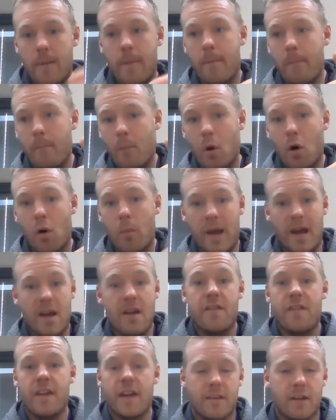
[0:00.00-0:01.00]
more
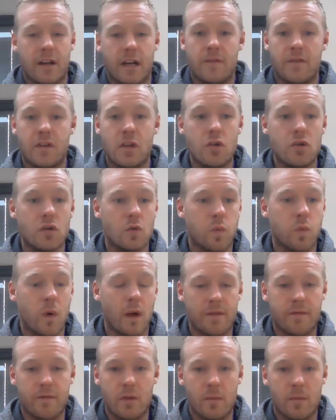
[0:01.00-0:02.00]
benefit than if you just
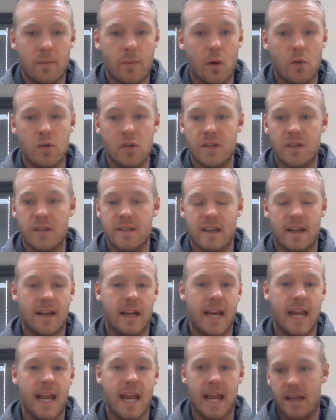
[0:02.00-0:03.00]
went through the motions
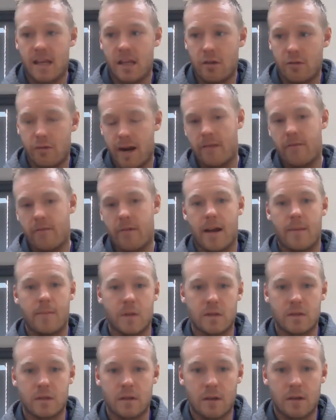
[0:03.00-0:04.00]
and hit your 8
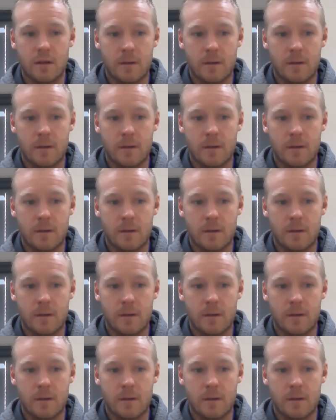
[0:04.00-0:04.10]
reps.